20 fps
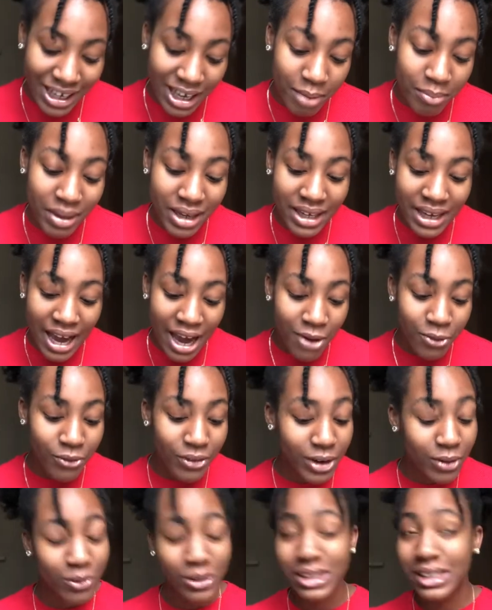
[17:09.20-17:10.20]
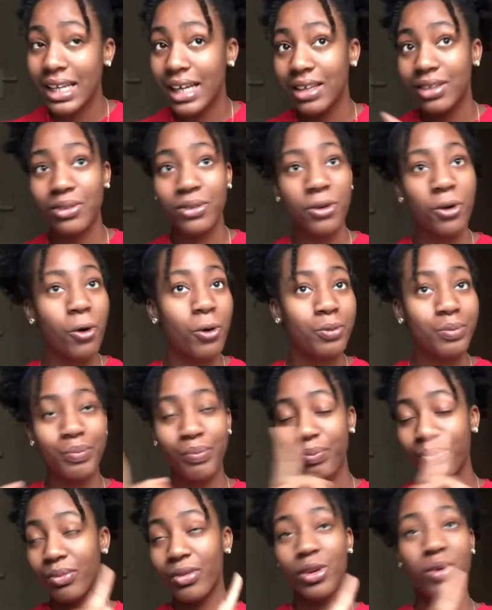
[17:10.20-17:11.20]
And my guy Rick was like, nope,
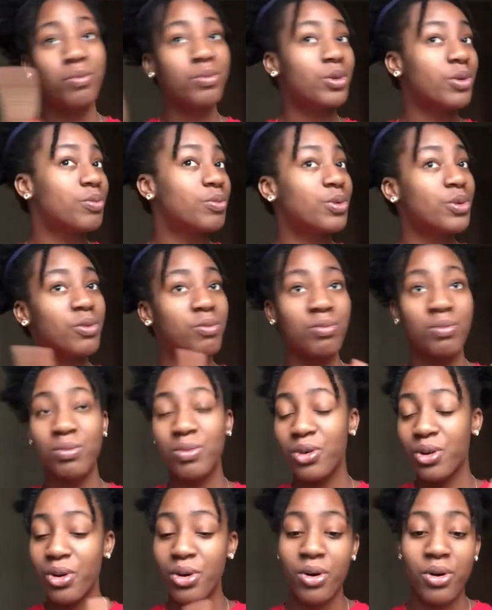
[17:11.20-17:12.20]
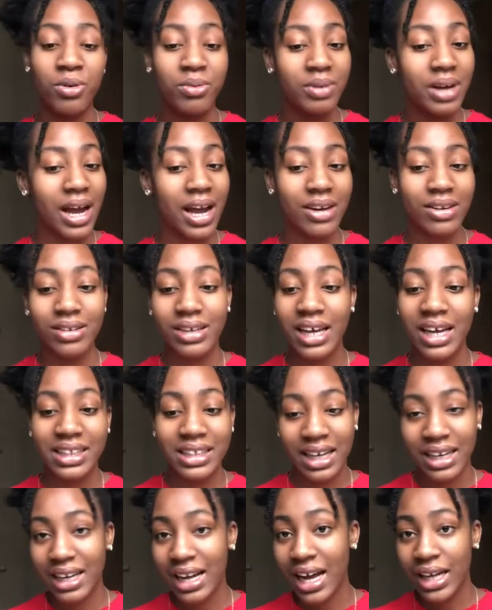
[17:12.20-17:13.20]
I don't like
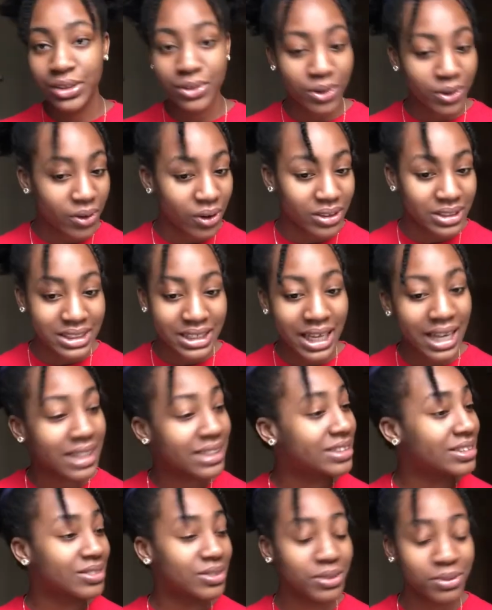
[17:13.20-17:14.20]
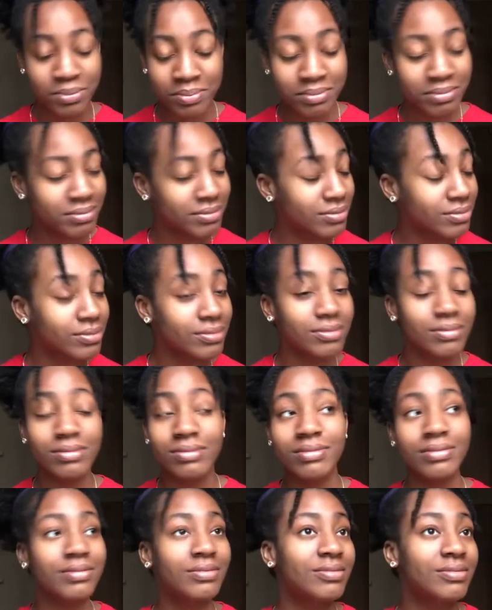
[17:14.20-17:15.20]
that casual contact. And
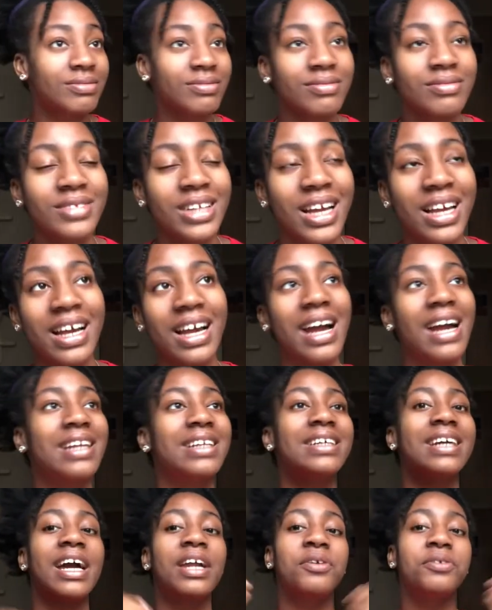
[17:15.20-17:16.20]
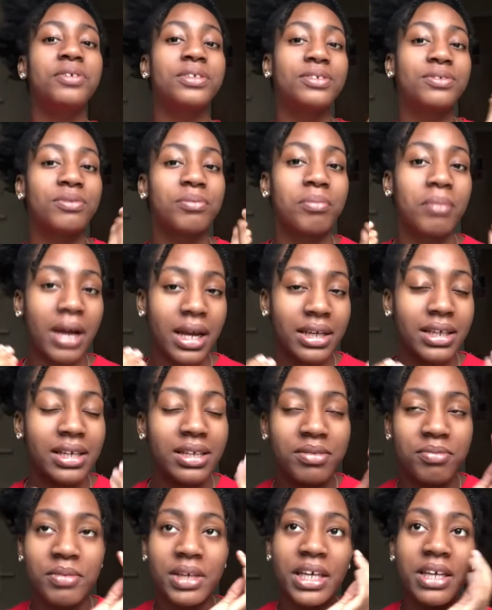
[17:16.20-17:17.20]
it kind of just
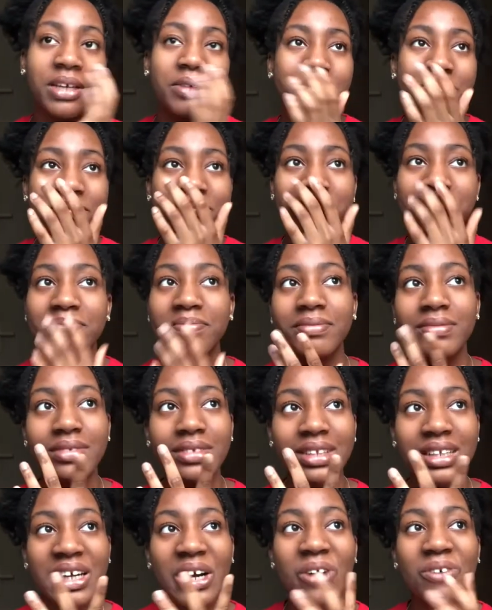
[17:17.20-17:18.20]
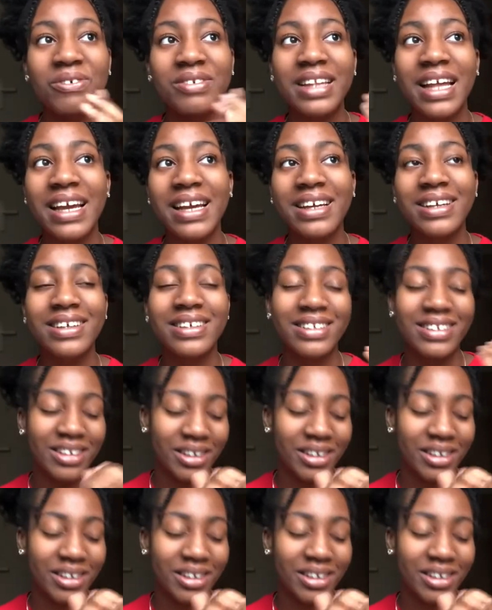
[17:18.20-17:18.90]
reminded me of like